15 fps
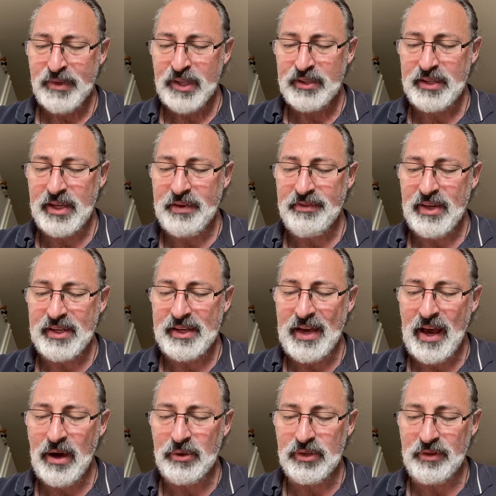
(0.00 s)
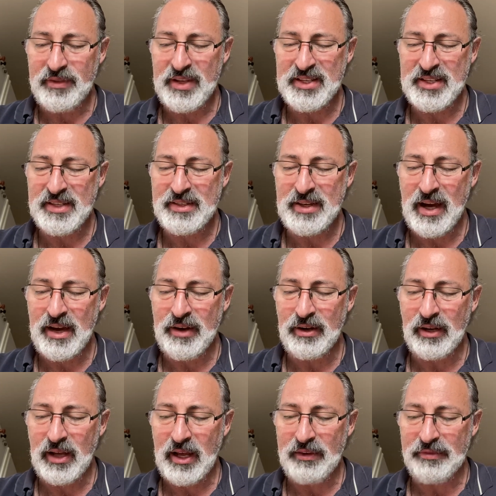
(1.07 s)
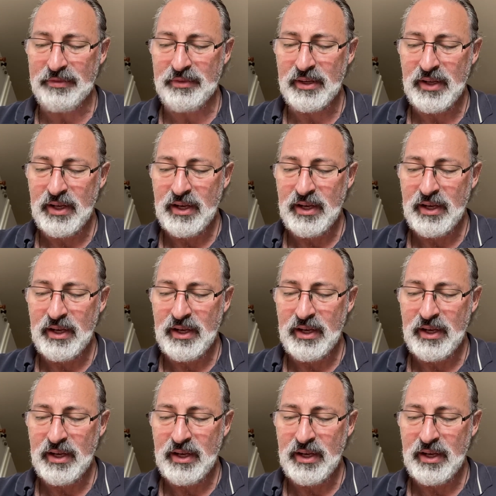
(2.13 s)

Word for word: to give an account of his entire life,